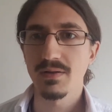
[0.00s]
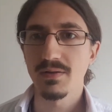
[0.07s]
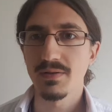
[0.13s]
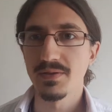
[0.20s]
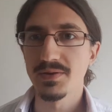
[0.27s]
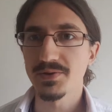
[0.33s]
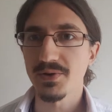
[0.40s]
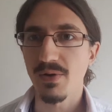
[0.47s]

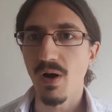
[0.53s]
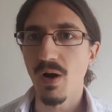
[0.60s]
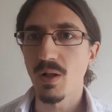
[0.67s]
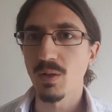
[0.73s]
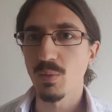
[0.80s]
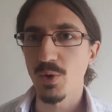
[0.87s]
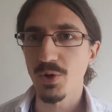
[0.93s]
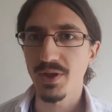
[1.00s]
These are
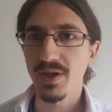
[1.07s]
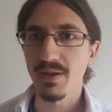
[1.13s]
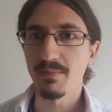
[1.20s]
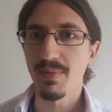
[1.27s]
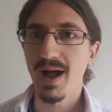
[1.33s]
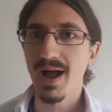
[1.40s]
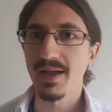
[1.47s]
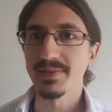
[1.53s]
all working
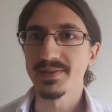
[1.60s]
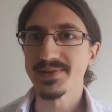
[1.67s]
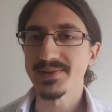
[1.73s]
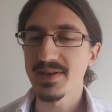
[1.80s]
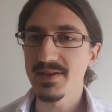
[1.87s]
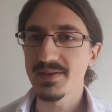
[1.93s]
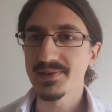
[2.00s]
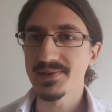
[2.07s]
behind the
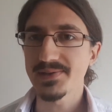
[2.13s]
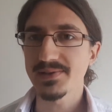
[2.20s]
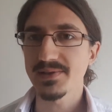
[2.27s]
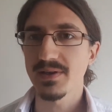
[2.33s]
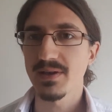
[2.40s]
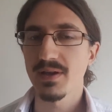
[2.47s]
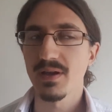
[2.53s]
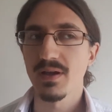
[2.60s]
scenes
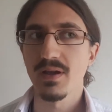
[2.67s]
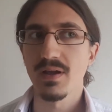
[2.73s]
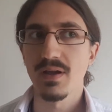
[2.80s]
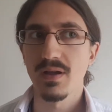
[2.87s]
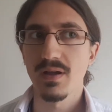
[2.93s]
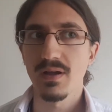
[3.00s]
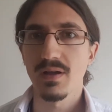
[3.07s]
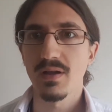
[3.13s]

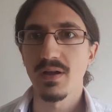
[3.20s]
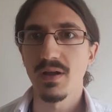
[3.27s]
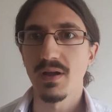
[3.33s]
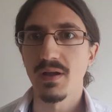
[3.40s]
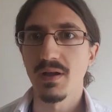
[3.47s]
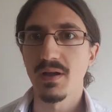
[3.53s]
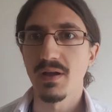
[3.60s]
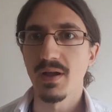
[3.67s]

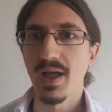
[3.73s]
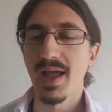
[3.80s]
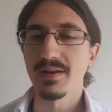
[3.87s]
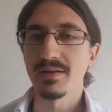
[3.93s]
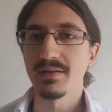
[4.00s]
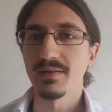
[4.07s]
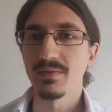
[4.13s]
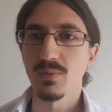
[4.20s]

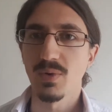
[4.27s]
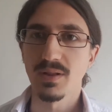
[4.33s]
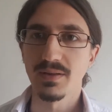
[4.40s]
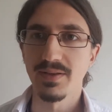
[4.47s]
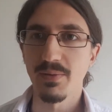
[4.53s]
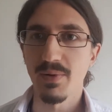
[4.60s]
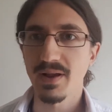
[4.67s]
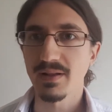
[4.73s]
and, well,
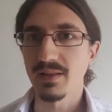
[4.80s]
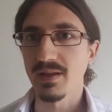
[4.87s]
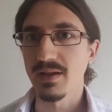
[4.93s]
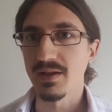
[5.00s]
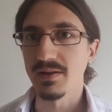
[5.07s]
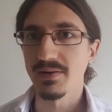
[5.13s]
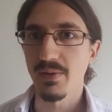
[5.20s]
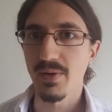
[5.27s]
directly,
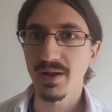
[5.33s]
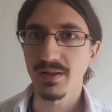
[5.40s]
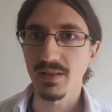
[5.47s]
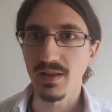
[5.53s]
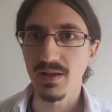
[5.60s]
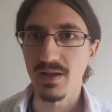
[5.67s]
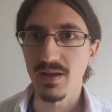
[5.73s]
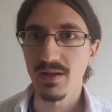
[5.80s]

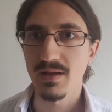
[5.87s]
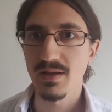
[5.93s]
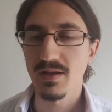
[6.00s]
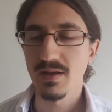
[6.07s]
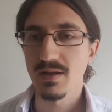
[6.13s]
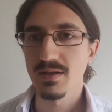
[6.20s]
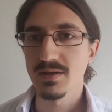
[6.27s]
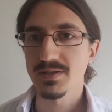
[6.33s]
indirectly,
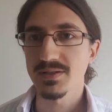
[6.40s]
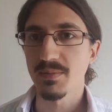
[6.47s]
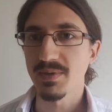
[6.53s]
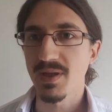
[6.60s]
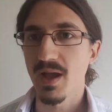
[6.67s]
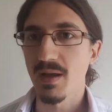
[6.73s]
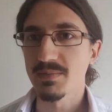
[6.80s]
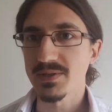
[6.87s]

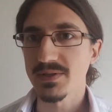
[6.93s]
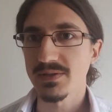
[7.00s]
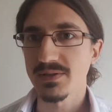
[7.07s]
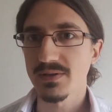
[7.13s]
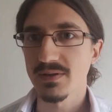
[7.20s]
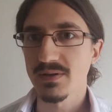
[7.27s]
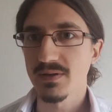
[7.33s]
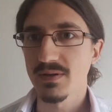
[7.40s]
sometimes
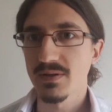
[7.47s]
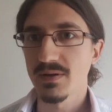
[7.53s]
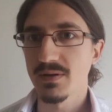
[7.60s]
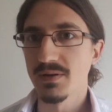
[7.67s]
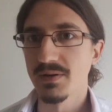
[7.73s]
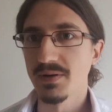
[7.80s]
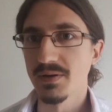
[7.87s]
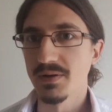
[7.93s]

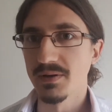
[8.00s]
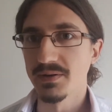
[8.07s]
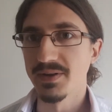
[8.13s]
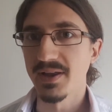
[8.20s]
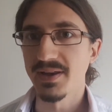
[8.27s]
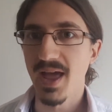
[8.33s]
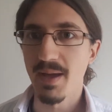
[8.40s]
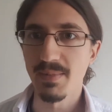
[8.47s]

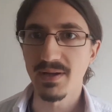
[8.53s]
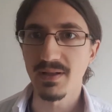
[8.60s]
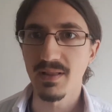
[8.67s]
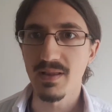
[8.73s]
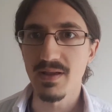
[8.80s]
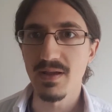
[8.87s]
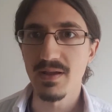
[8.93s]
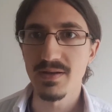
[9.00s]

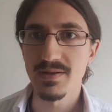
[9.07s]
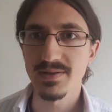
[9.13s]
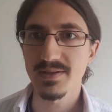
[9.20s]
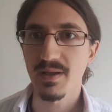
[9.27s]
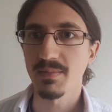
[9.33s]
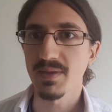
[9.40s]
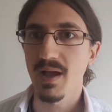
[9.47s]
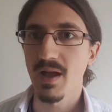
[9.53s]
dynamically,
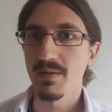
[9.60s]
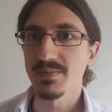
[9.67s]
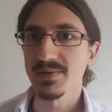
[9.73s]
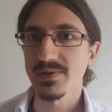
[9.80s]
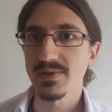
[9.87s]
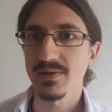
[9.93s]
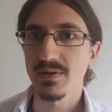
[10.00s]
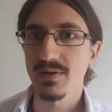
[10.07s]
sometimes
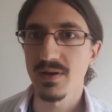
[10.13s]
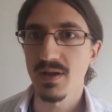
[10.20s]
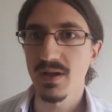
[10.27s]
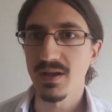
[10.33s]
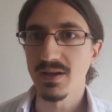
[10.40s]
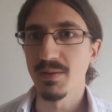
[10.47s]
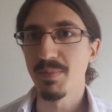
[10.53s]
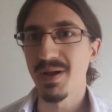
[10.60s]

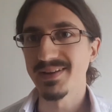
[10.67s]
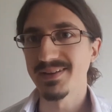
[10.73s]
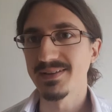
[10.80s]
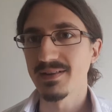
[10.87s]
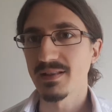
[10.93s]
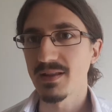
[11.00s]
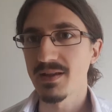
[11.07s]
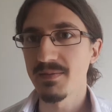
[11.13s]

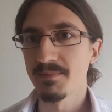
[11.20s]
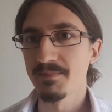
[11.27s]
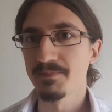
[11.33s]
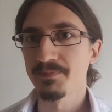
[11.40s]
independently.